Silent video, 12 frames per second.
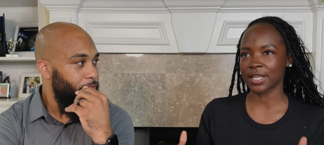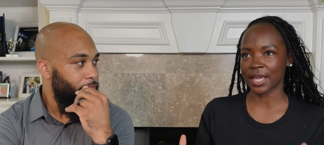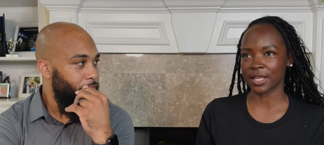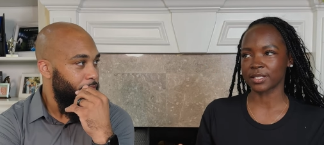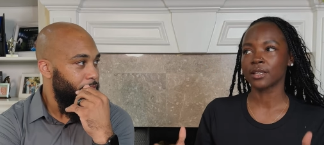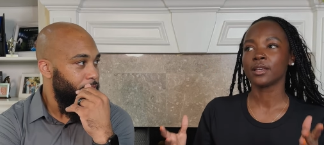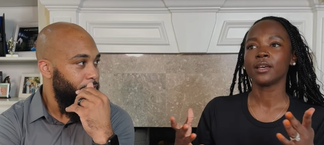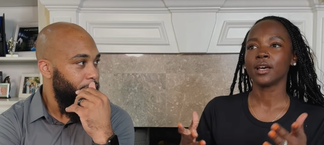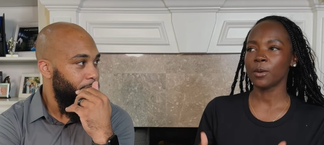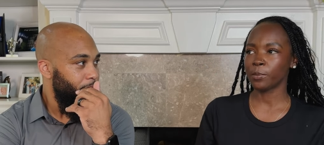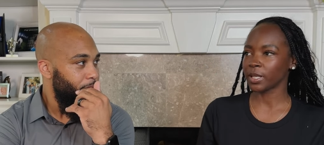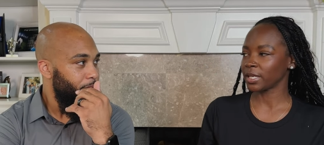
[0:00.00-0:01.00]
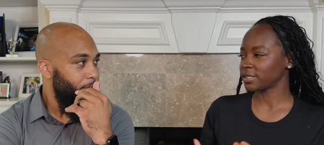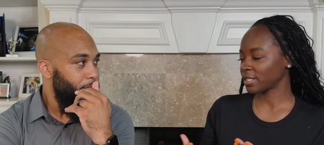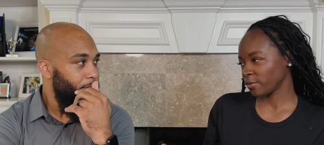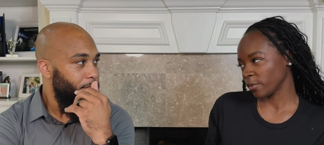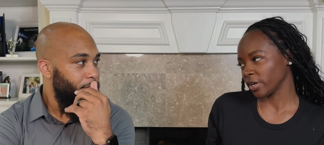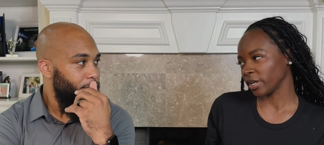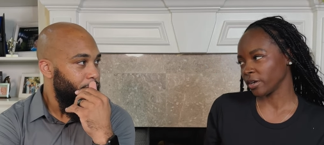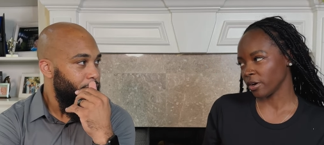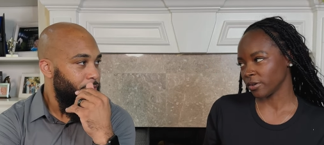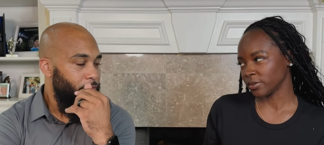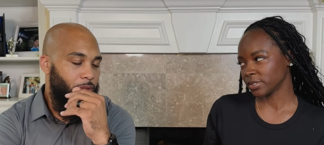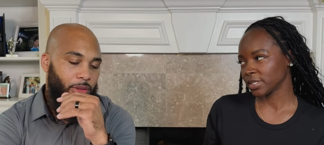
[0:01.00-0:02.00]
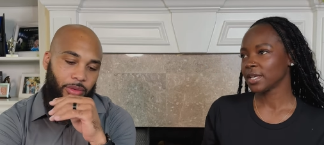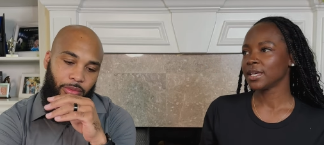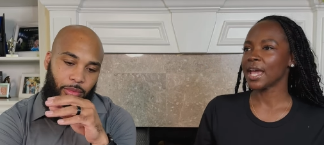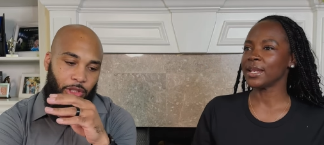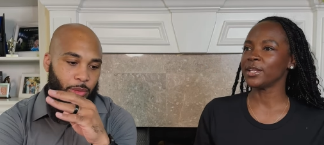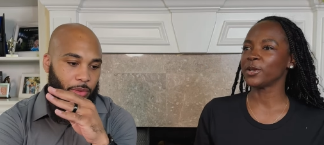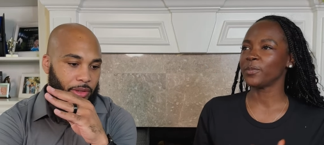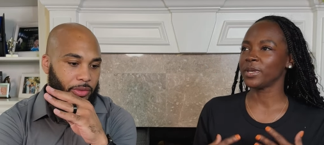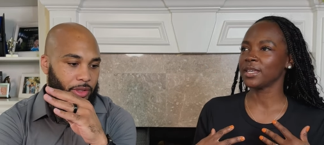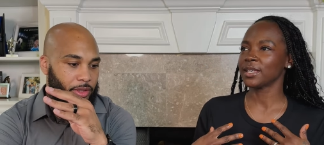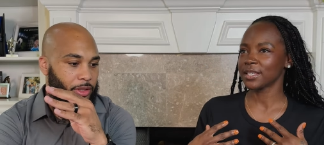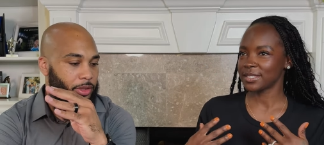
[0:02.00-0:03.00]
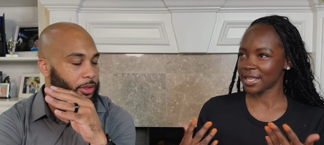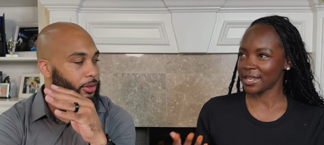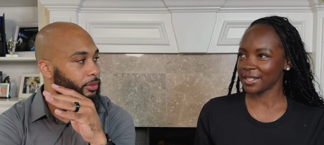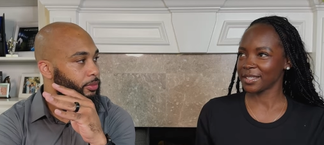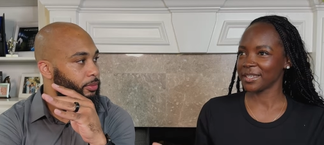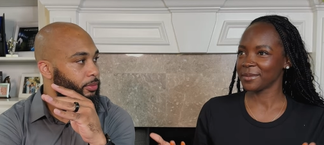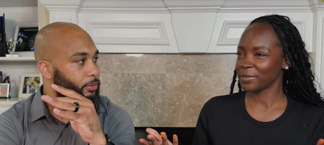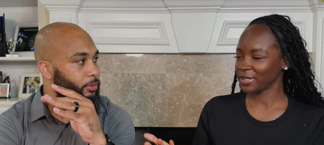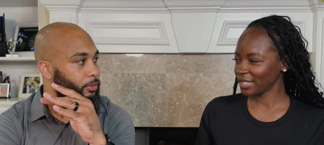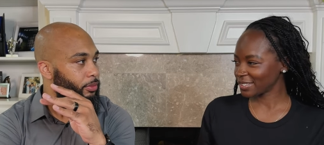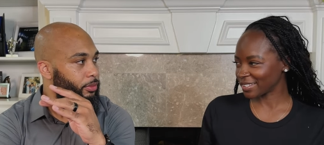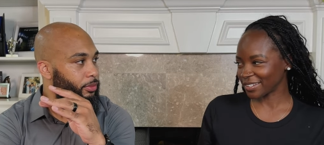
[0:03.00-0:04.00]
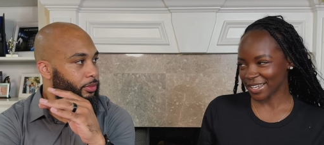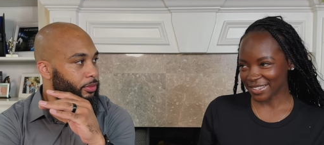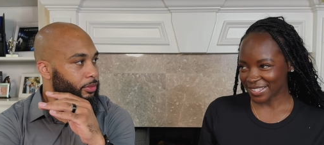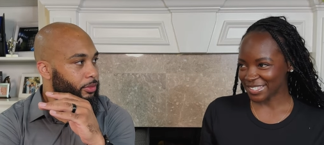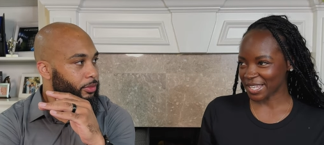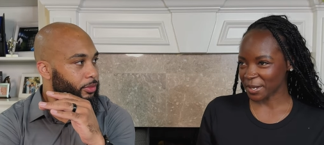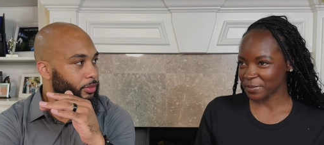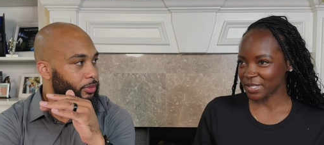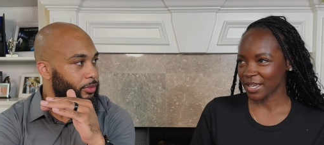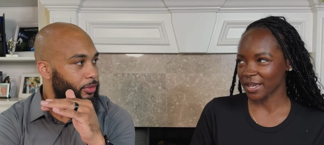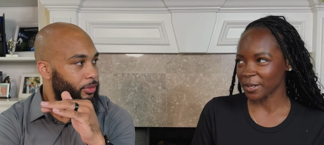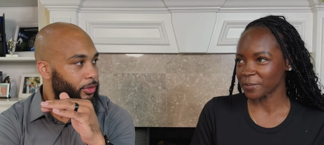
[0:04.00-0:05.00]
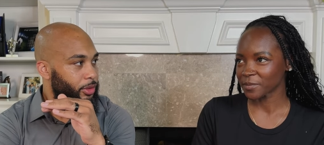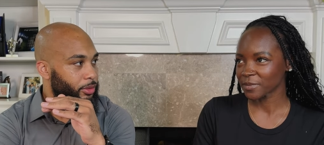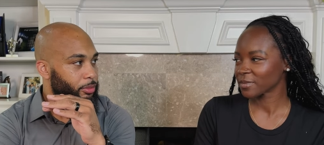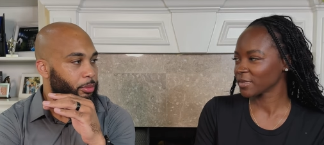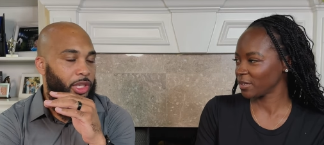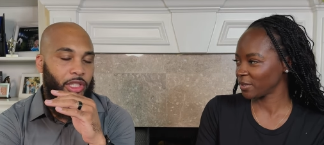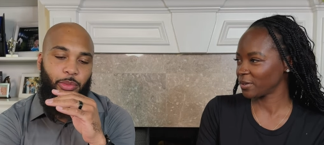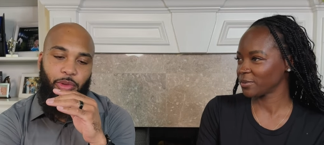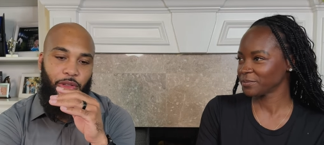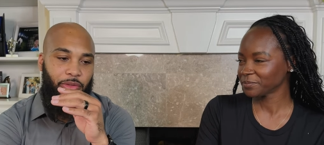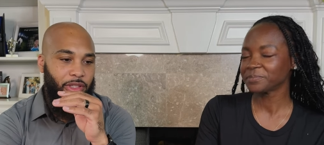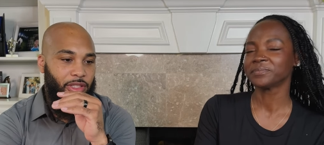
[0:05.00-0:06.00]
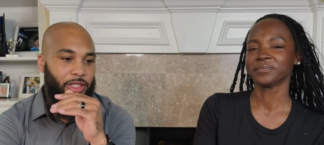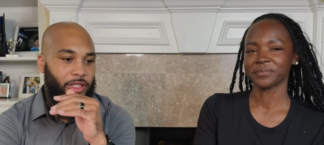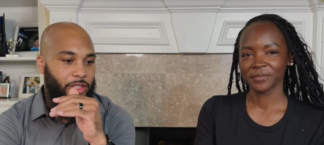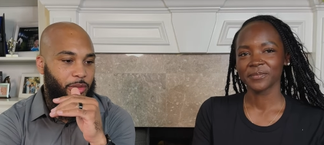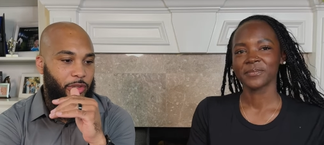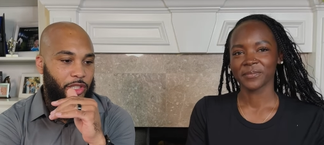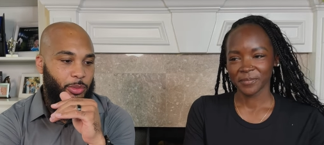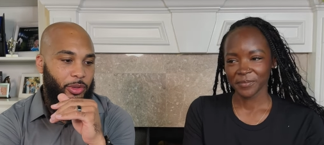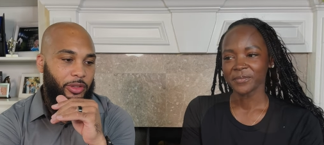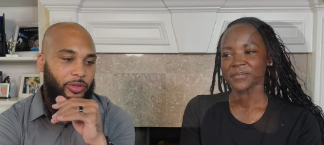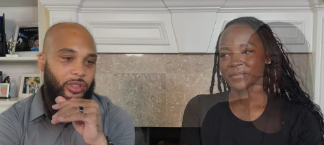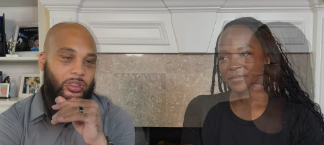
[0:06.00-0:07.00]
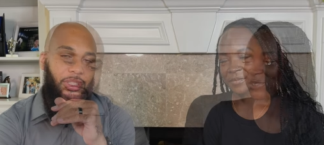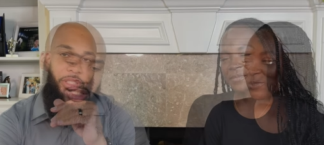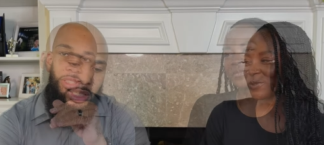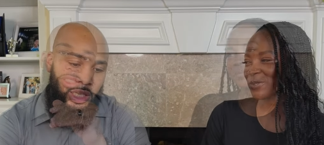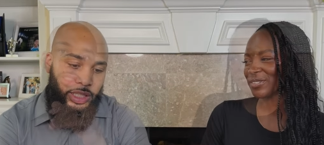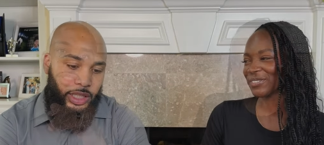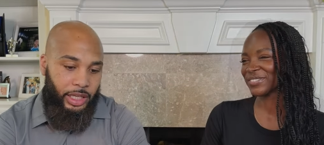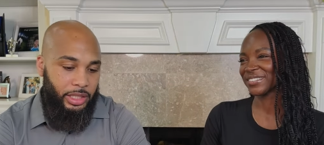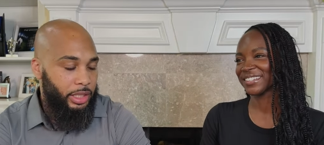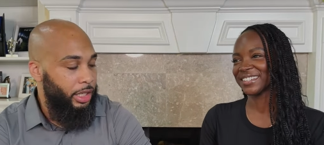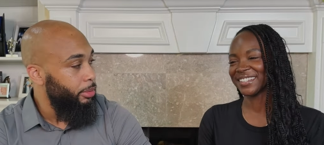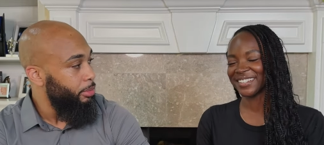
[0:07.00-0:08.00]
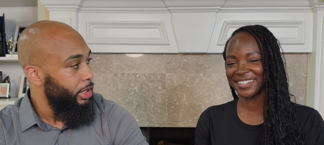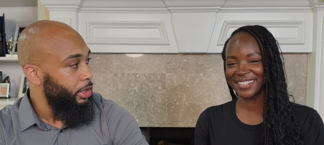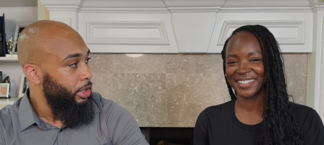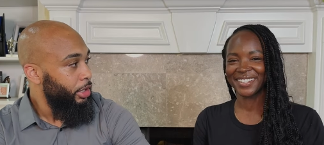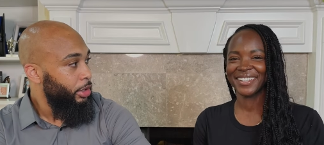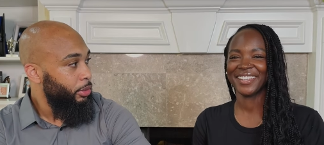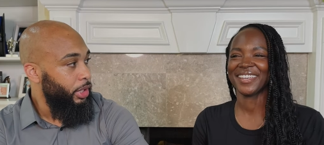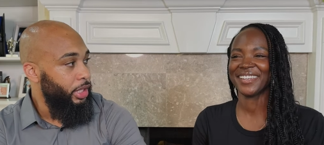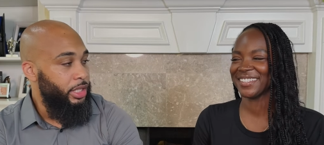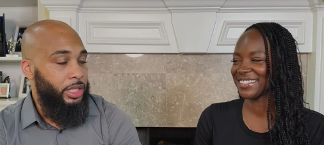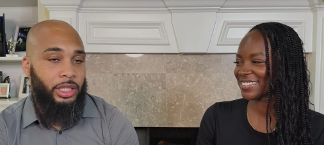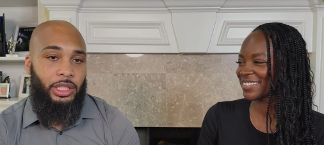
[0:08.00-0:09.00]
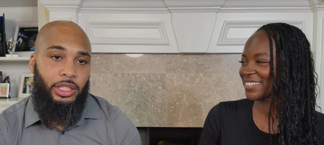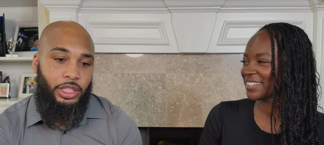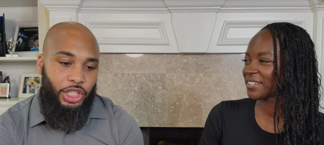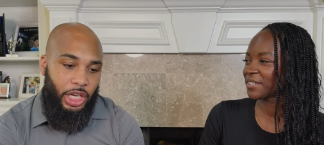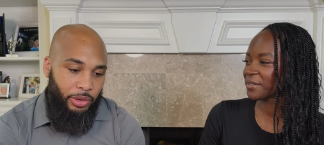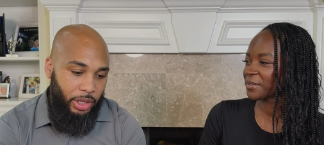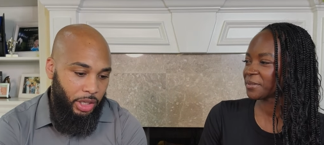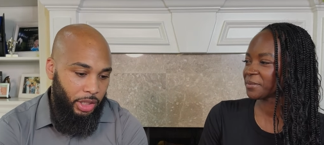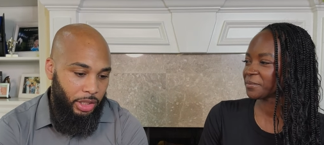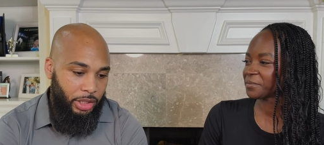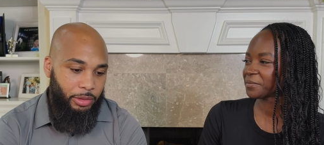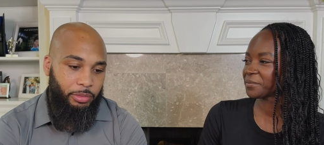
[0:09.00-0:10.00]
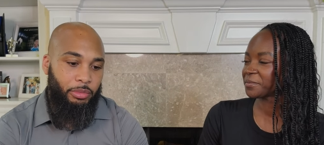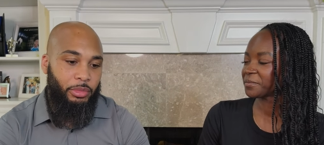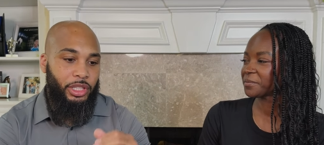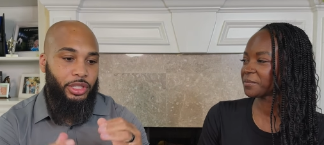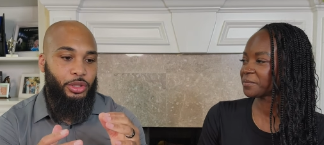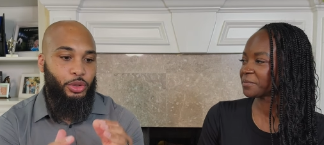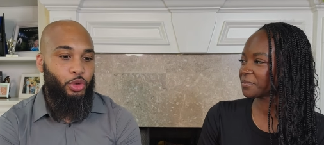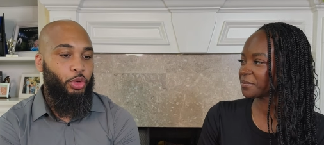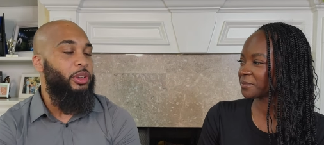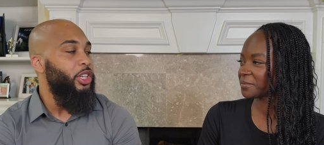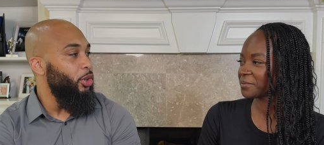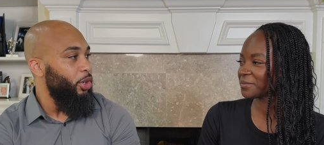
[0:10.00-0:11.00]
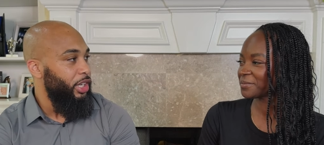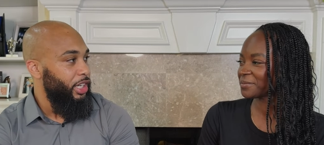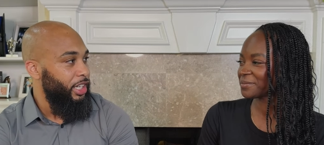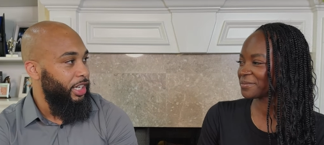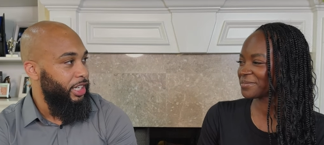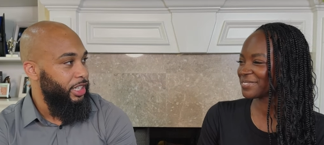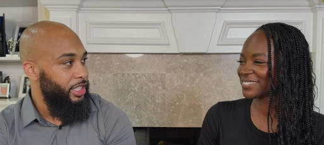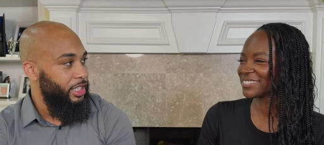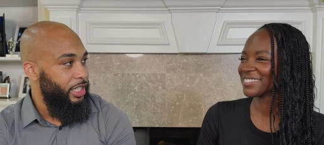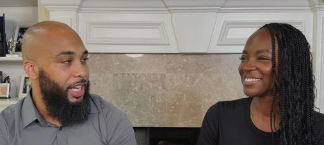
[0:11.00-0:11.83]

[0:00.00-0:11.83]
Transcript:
Speaker 1: has a place and where it goes. And Makes it'll be sense. aesthetically pleasing at the same time. Makes you know? perfect
Speaker 2: sense. Makes perfect sense. Sure. That's excellent, man. Yeah. Well, listen, Gerica, Miss To Be Organized